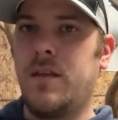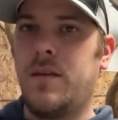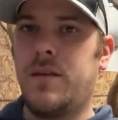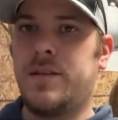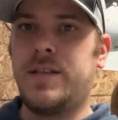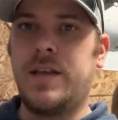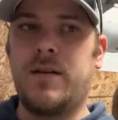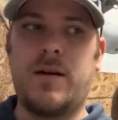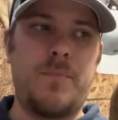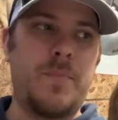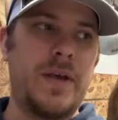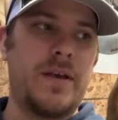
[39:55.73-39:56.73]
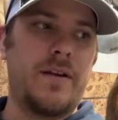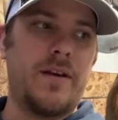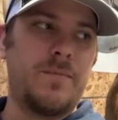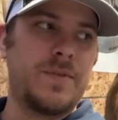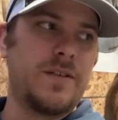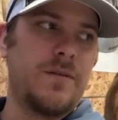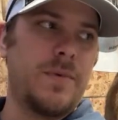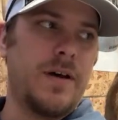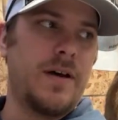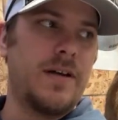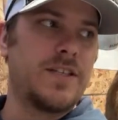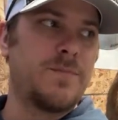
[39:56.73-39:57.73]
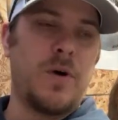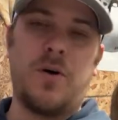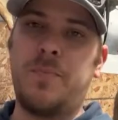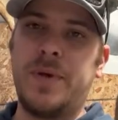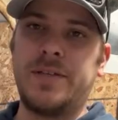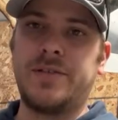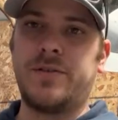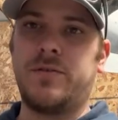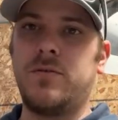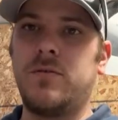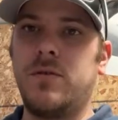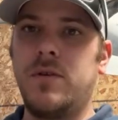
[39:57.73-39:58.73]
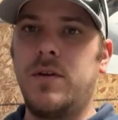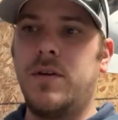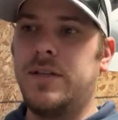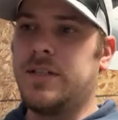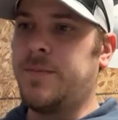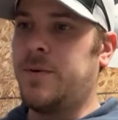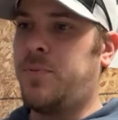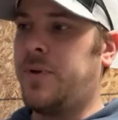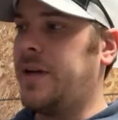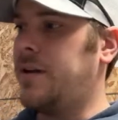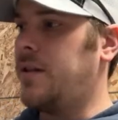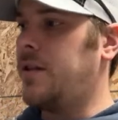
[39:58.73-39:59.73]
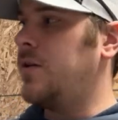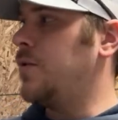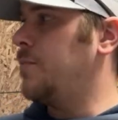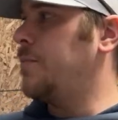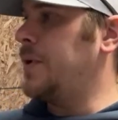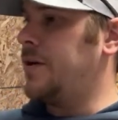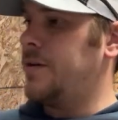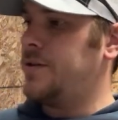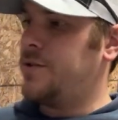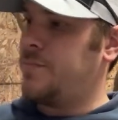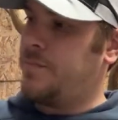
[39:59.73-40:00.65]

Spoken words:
Thinking about picking up some small pistol, so I'm gonna plan to load a bunch of